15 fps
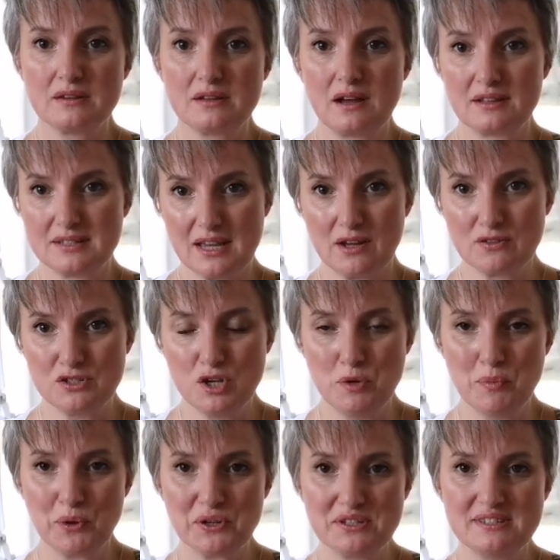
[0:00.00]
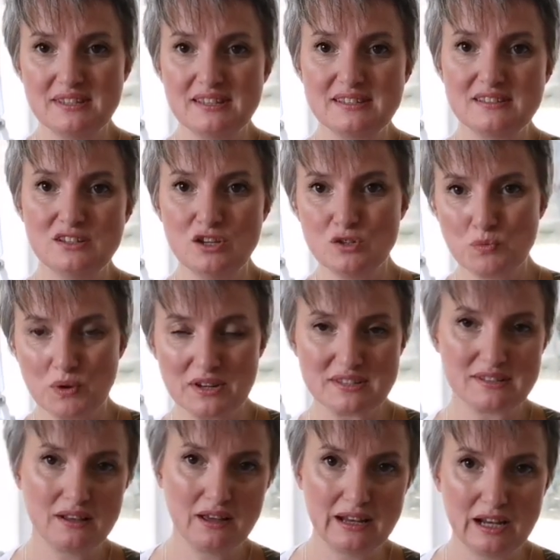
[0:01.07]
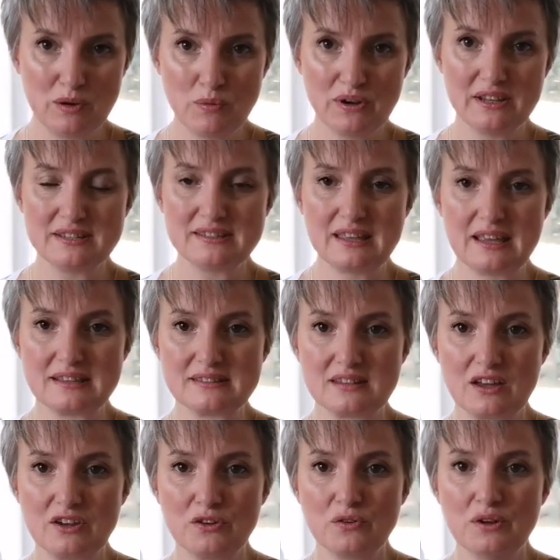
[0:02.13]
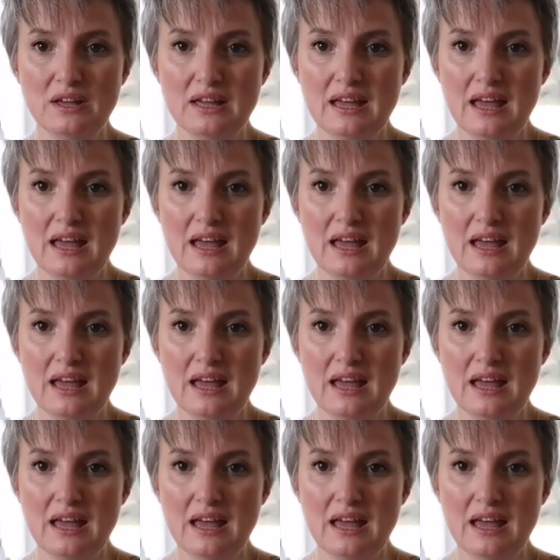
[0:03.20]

cut out two bodices and use one as a lining, one as the external,